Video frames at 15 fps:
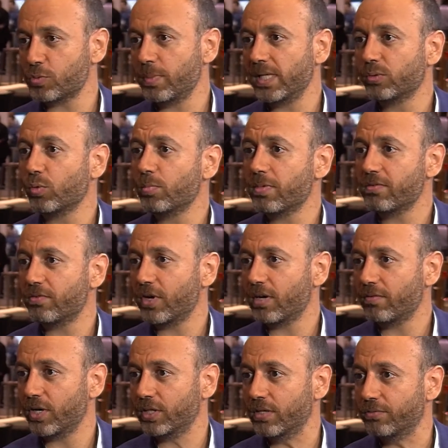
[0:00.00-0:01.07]
is built will be
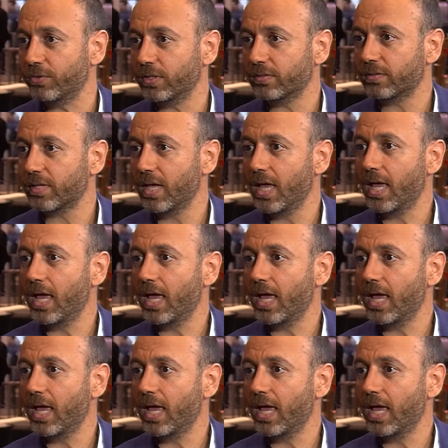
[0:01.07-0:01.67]
very, very different.